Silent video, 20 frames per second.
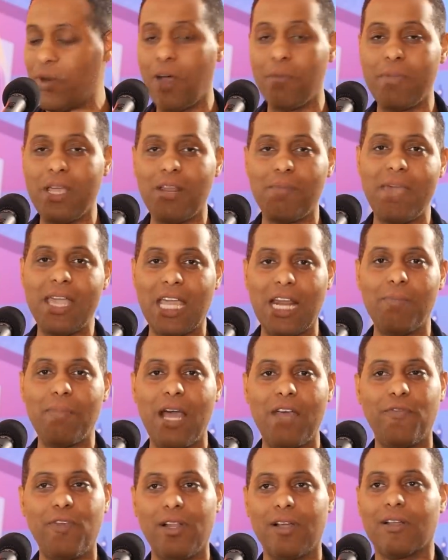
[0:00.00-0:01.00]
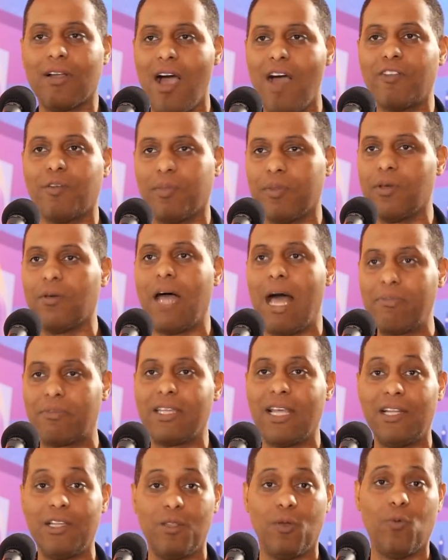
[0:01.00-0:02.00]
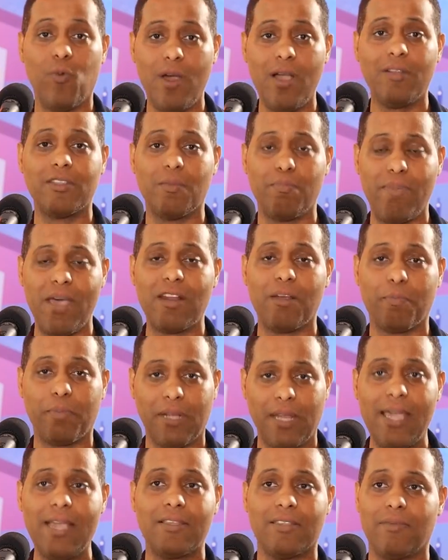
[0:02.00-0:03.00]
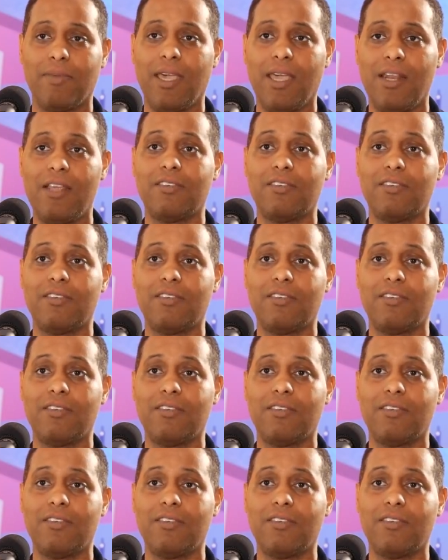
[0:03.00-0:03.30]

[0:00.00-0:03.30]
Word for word: We don't mean to make anybody feel uncomfortable, though. I'm telling you, the world's a better place, man.